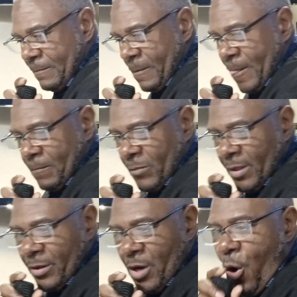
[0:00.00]
yeah.
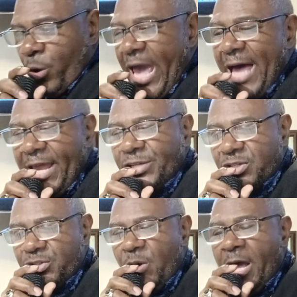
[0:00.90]
yeah. Oh,
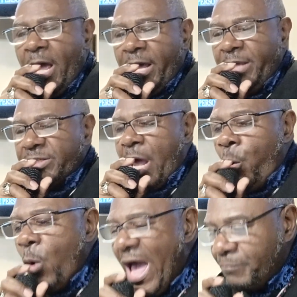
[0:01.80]
Galatians, you have, he said,
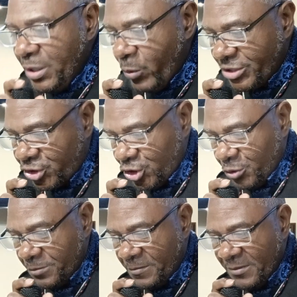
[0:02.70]
who have bewitched
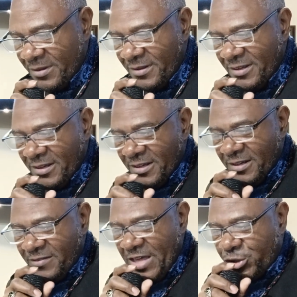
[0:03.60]
you? Who, who
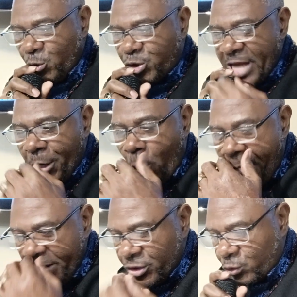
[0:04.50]
have that you should not
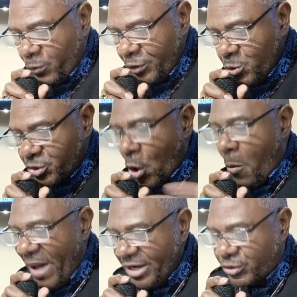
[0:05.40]
obey the truth. You used to
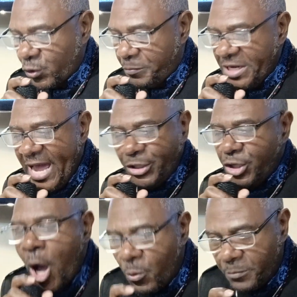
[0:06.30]
obey the truth, but now you
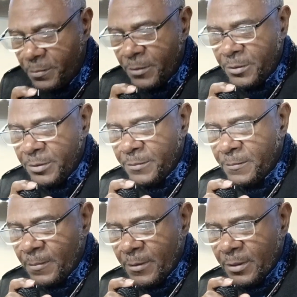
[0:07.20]
don't.
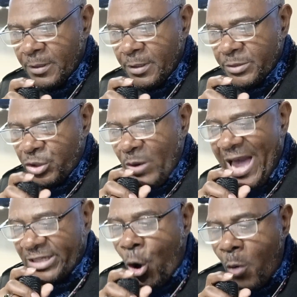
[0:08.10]
So you
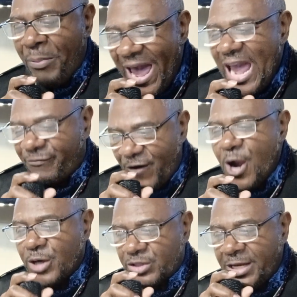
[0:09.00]
have to obey it
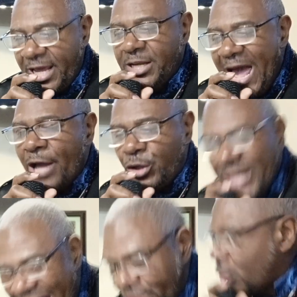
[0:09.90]
first, and then now you're
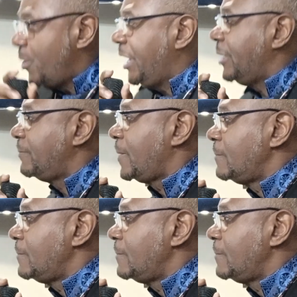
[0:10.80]
not doing it.